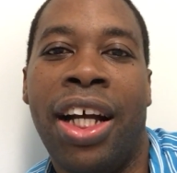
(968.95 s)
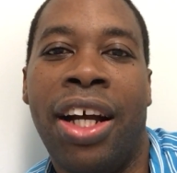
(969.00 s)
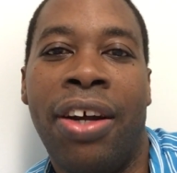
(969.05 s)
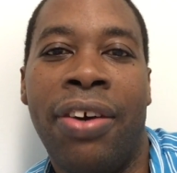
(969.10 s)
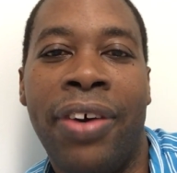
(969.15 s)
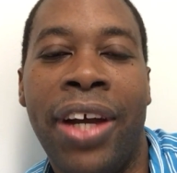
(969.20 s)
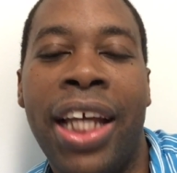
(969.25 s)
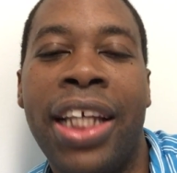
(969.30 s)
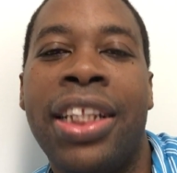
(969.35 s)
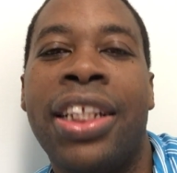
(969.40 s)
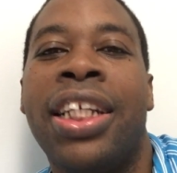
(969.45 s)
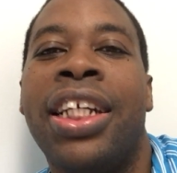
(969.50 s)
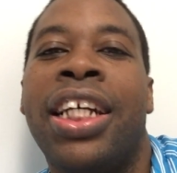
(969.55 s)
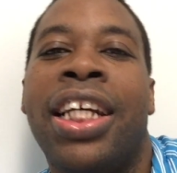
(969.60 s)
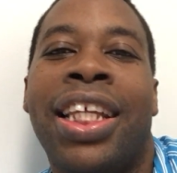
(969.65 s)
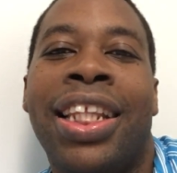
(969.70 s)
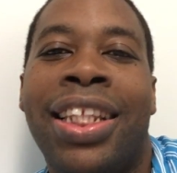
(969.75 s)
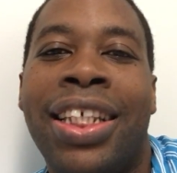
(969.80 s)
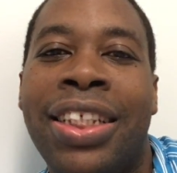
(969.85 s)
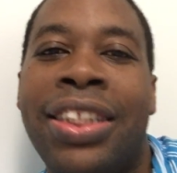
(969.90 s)
All right,
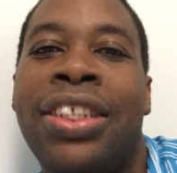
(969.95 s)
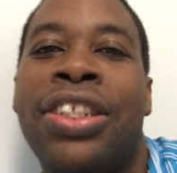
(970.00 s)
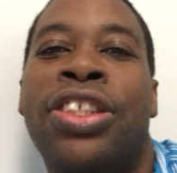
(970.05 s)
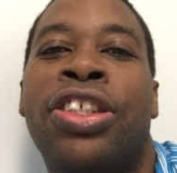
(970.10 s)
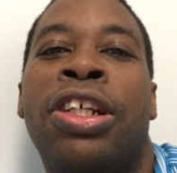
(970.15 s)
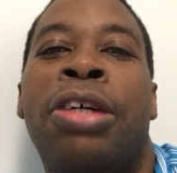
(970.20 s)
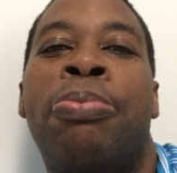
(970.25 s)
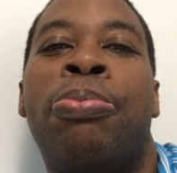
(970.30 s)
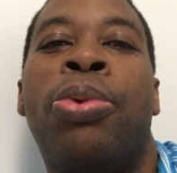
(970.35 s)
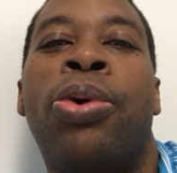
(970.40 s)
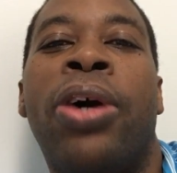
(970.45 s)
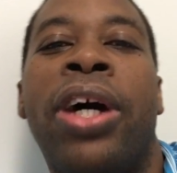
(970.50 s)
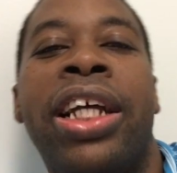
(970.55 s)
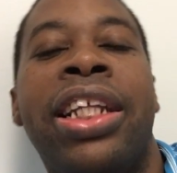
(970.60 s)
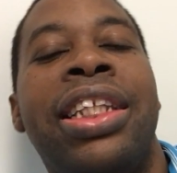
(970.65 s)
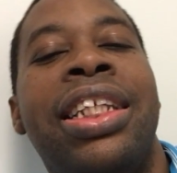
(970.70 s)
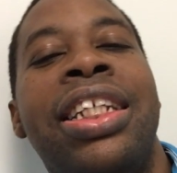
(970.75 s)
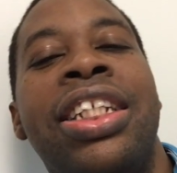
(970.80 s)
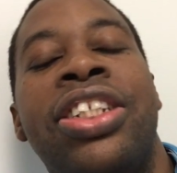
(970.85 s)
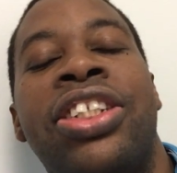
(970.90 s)
this is your boy
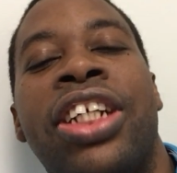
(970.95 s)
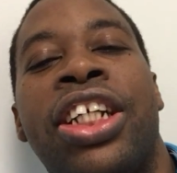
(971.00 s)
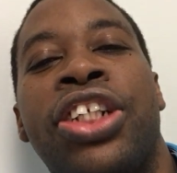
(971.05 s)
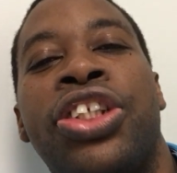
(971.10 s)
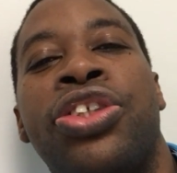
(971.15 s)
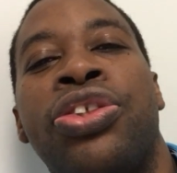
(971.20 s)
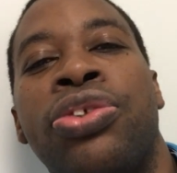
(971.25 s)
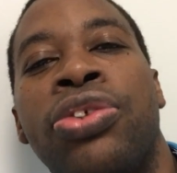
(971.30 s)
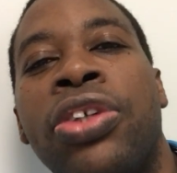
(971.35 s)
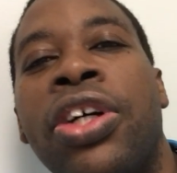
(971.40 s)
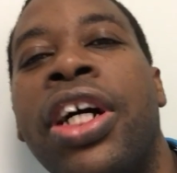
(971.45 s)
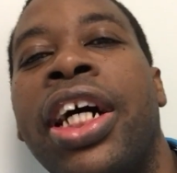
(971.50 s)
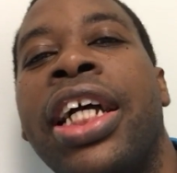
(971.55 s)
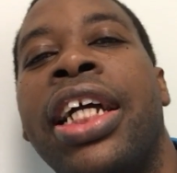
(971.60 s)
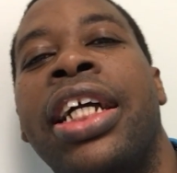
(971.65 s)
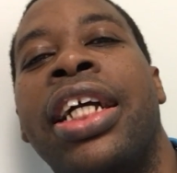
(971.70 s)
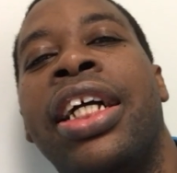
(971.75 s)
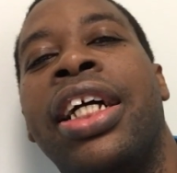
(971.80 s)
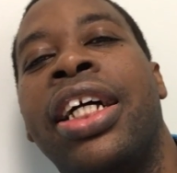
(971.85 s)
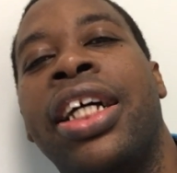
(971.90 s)
DJ Troy.